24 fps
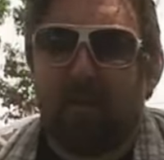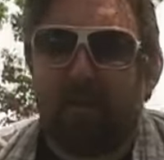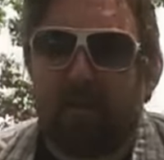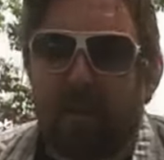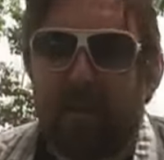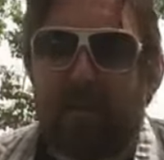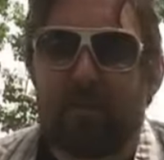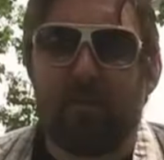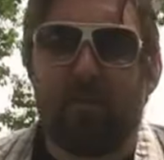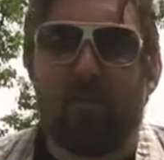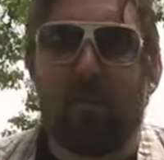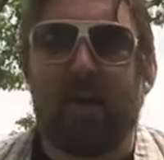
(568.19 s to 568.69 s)

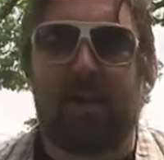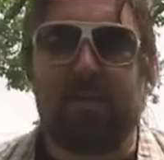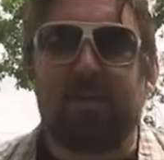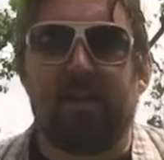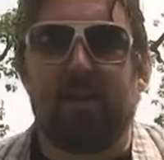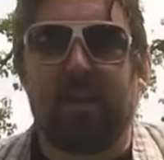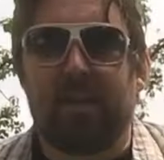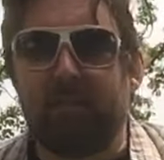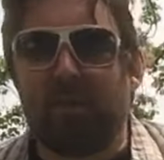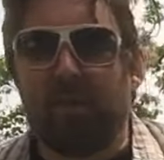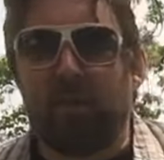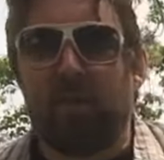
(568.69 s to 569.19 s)
Thanks for
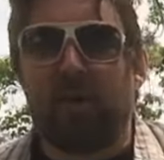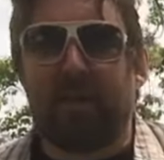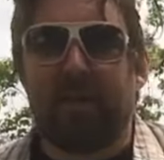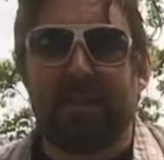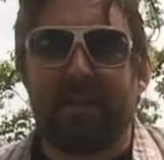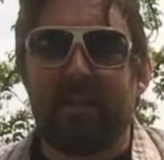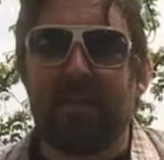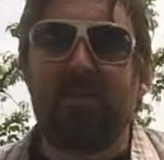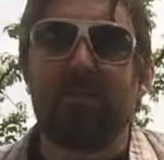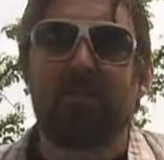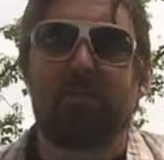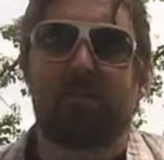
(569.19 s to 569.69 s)
watching everyone.
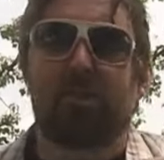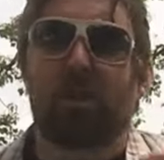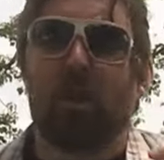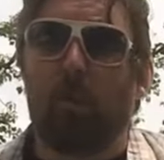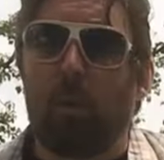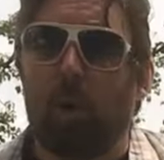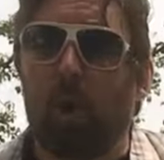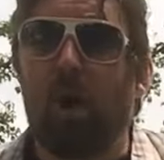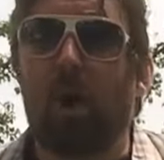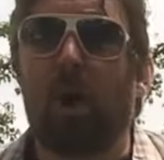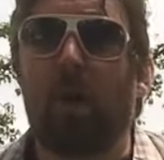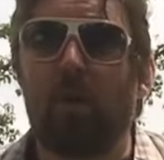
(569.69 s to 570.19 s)
I didn't
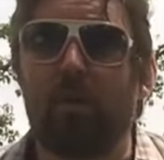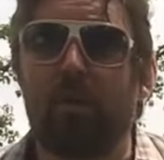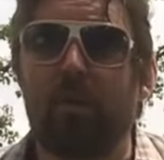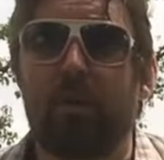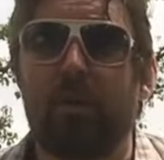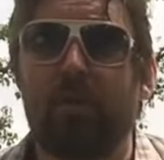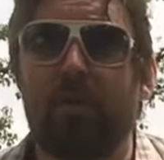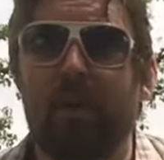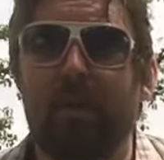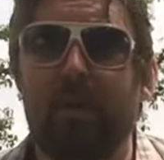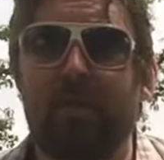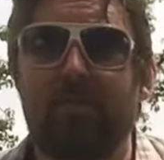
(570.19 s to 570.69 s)
show all the
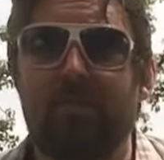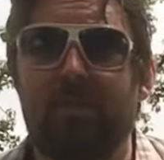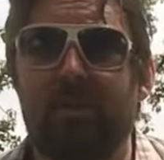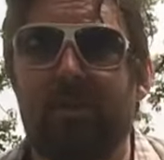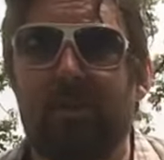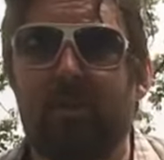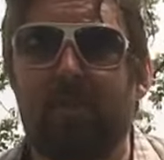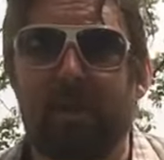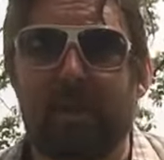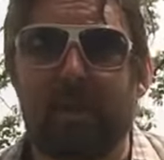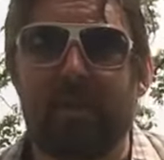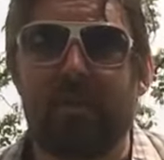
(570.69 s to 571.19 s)
graves
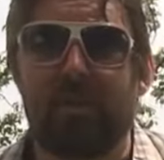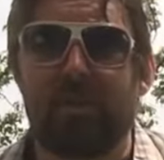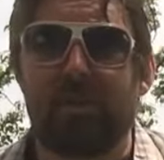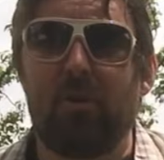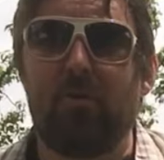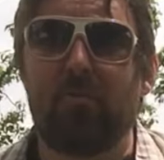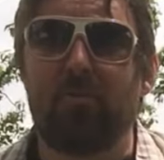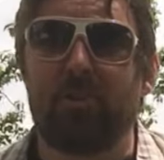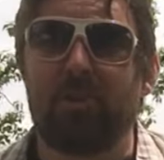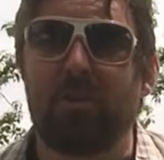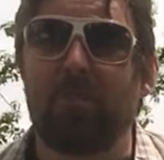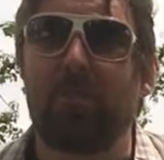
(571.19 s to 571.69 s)
here, but I
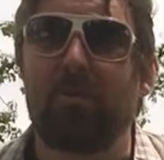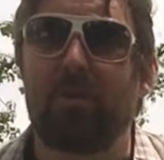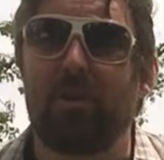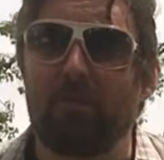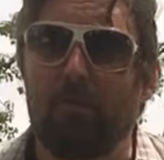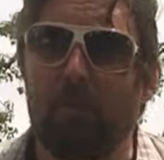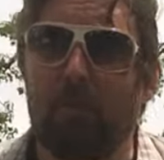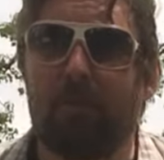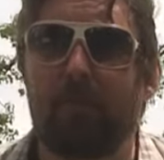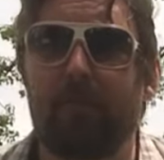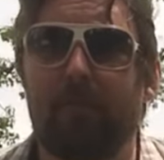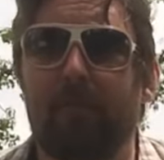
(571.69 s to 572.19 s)
showed some of the
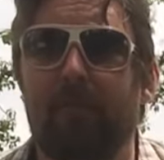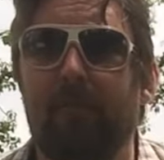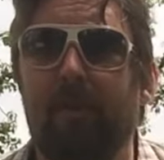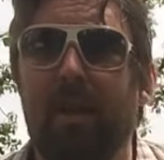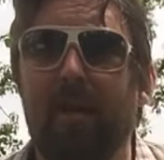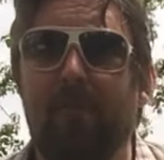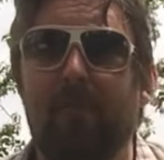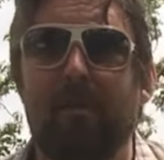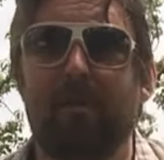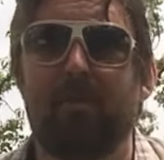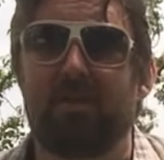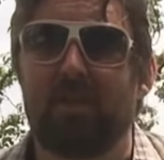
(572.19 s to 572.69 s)
more
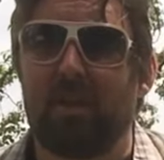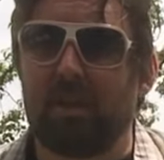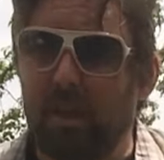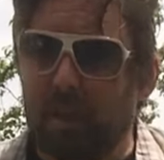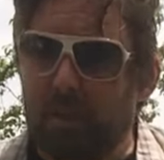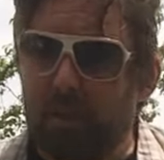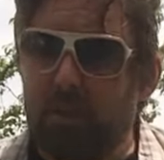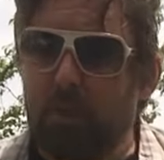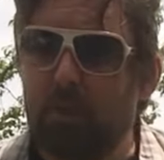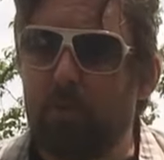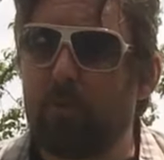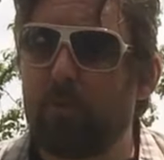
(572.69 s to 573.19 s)
famous and
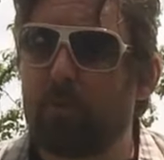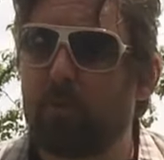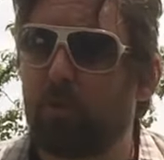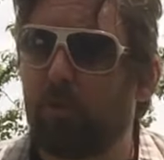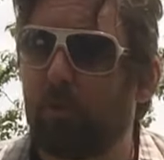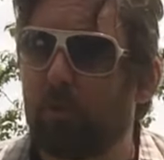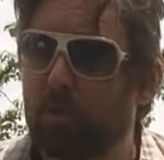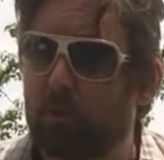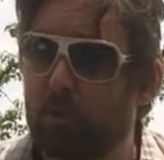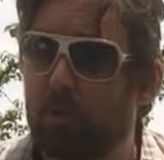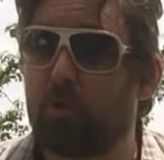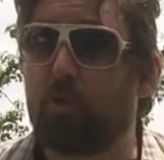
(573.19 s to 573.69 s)

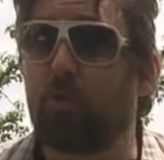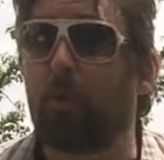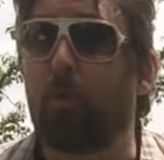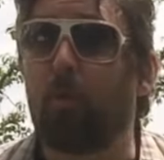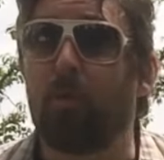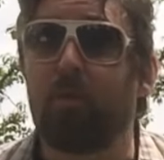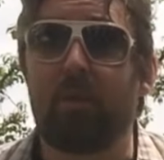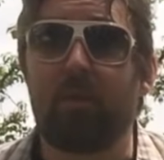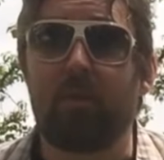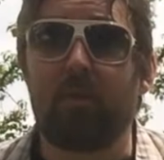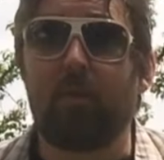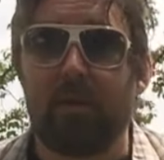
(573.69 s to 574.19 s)
unusual
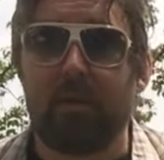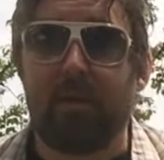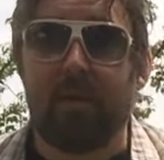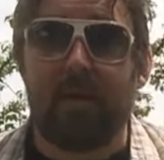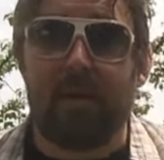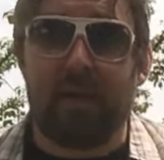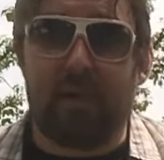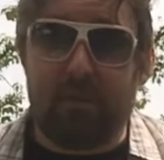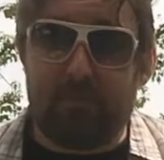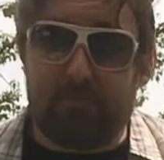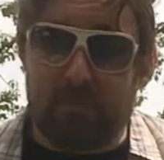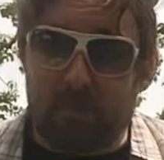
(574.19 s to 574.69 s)
storied
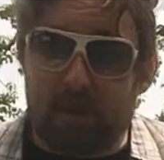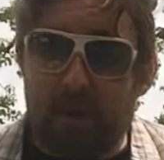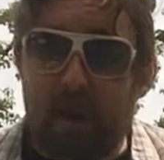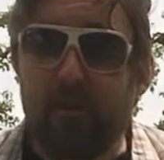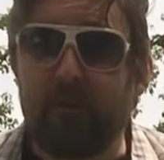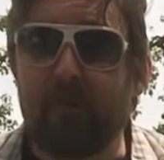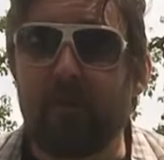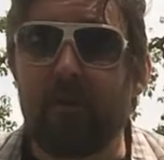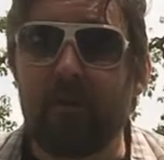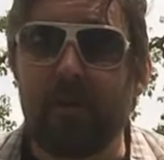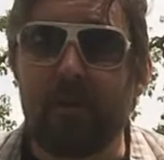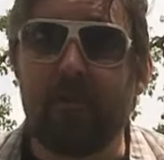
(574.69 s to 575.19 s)
ones. And if you're
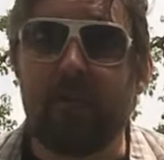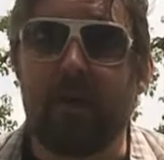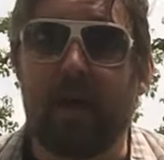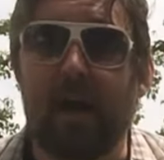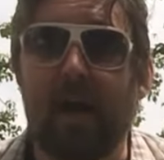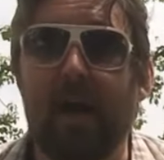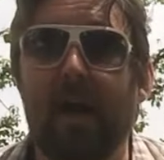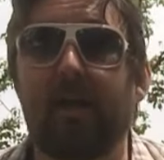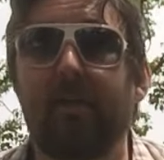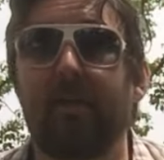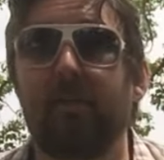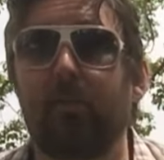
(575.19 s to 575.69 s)
ever in the
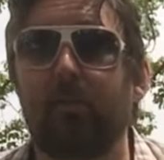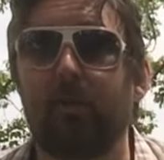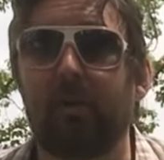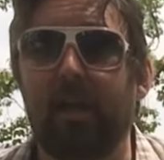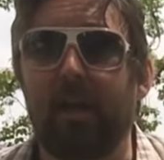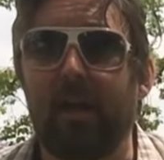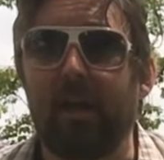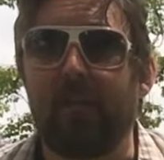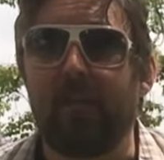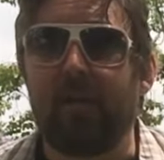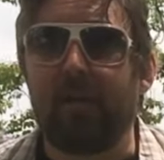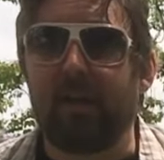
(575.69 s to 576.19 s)

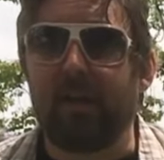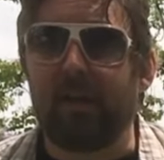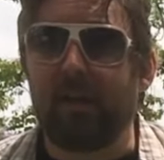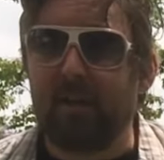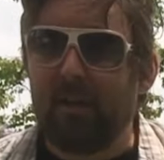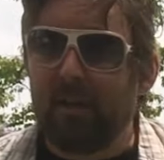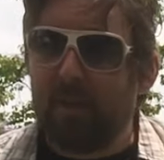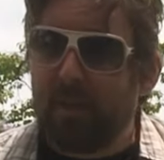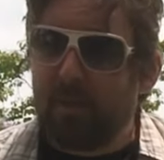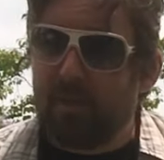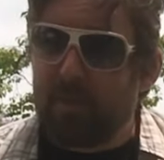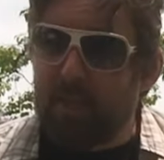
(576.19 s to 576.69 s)
Hollywood area,
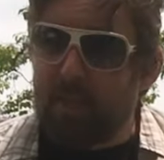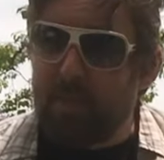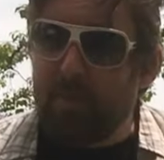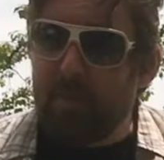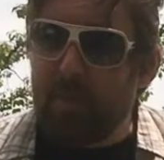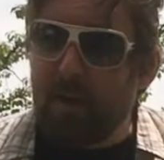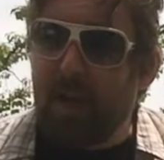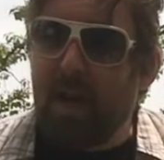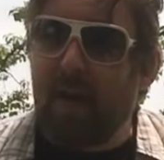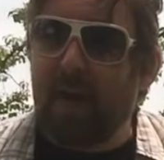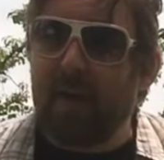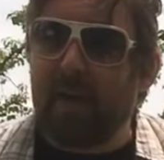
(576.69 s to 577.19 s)
keep
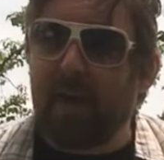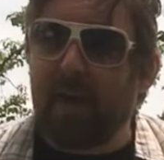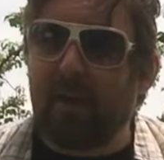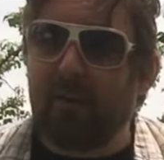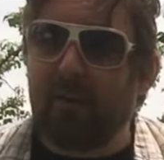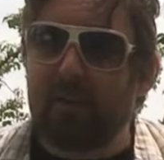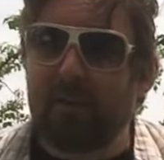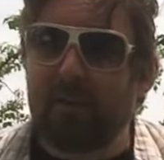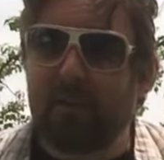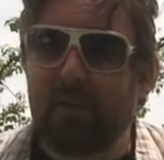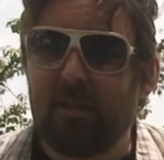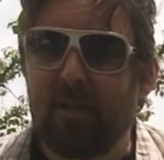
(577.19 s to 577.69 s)
an eye
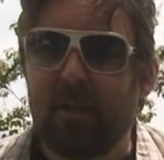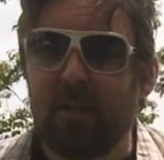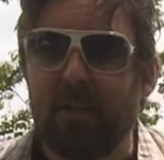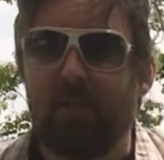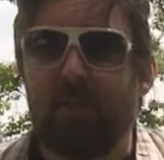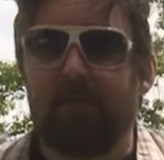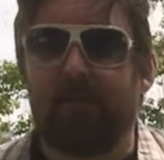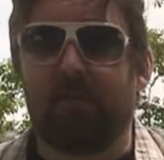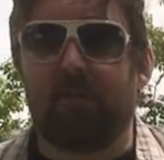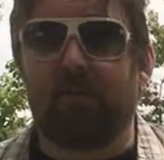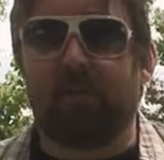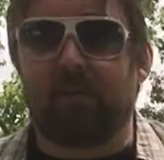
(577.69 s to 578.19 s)
out
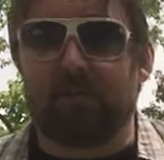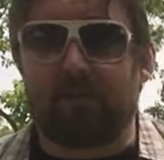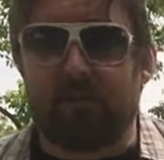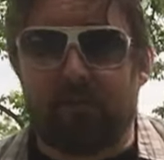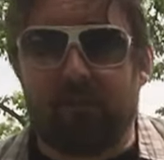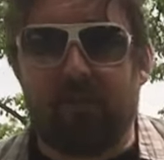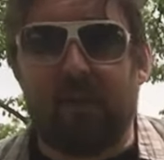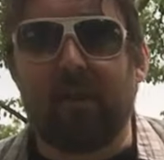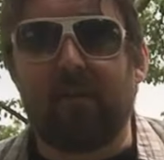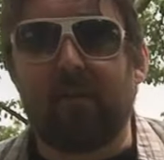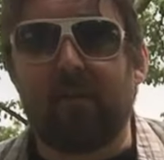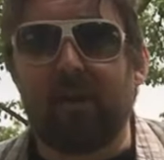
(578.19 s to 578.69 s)
for this
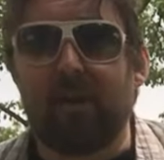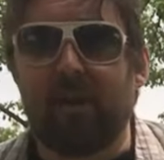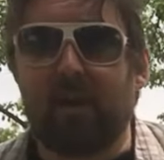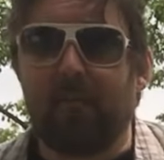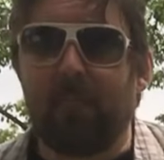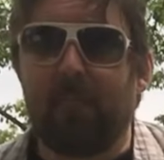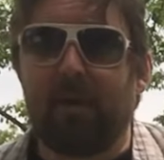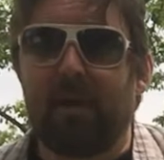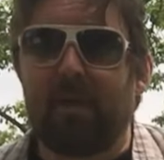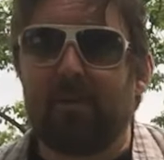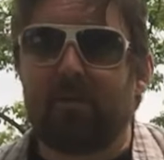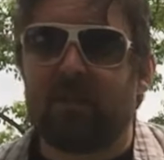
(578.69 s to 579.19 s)
very
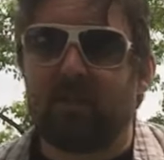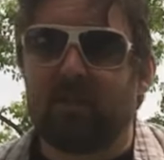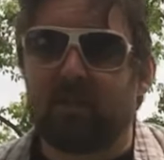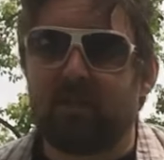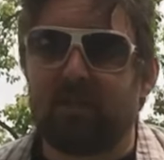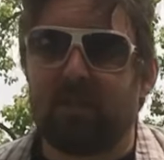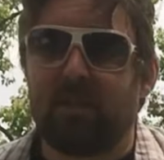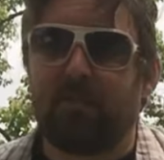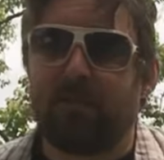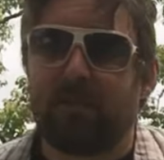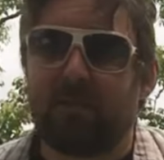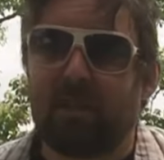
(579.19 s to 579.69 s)
amazing
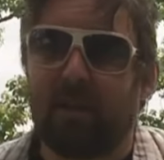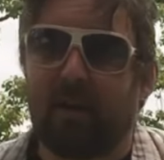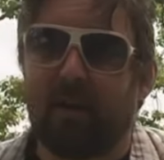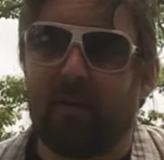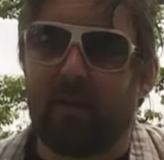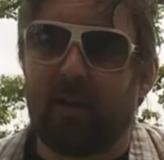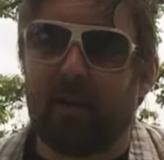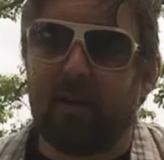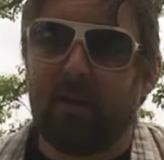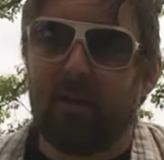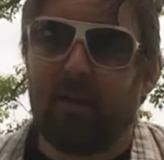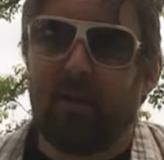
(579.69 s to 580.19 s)

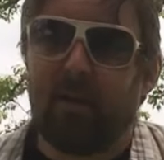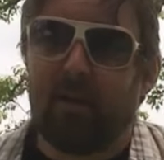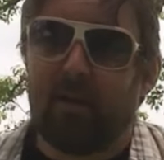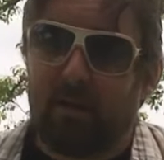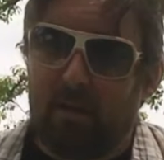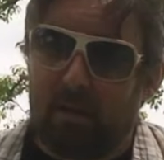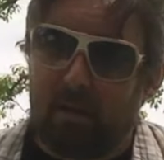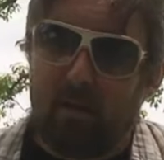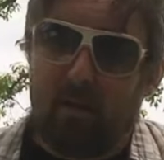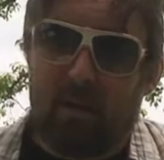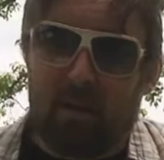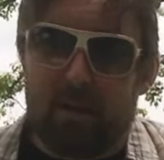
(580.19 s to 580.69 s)
cemetery
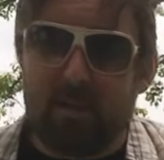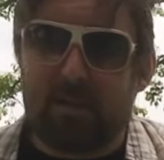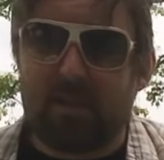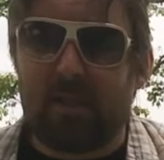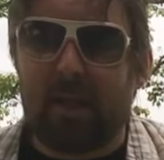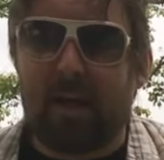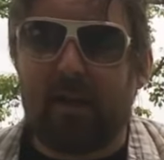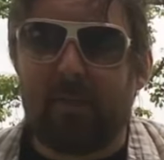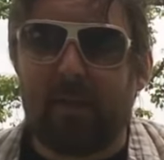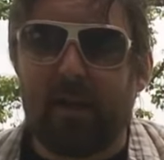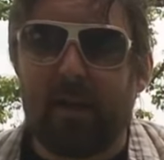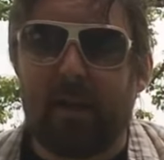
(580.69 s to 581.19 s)
and
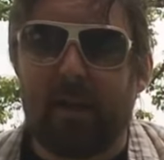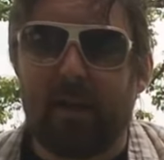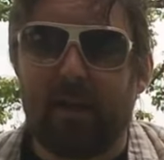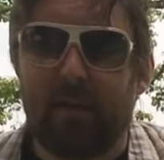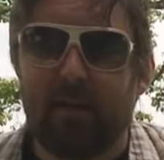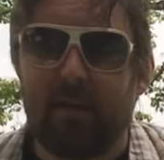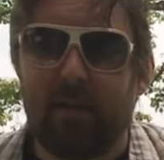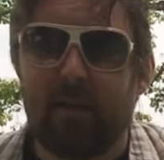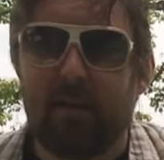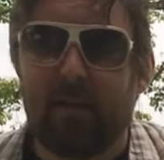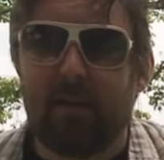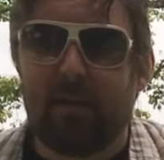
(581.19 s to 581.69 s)
stop by.
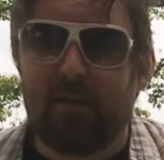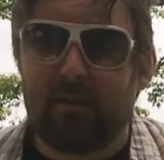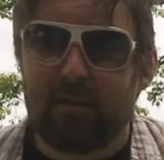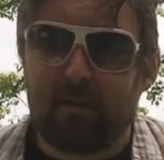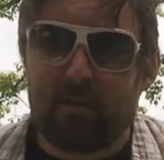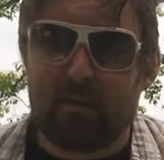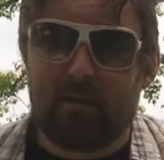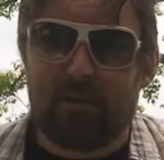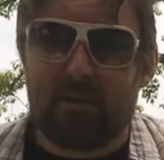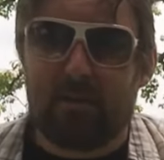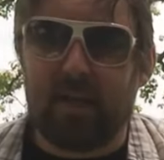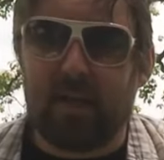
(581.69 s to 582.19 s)

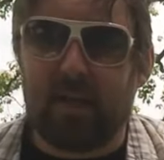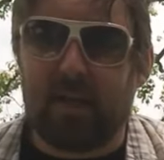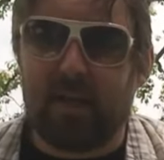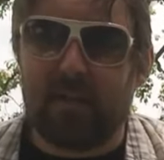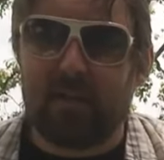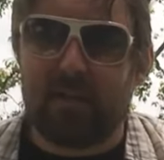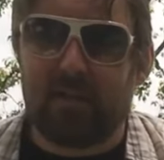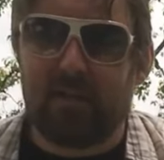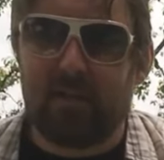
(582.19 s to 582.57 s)
See you guys.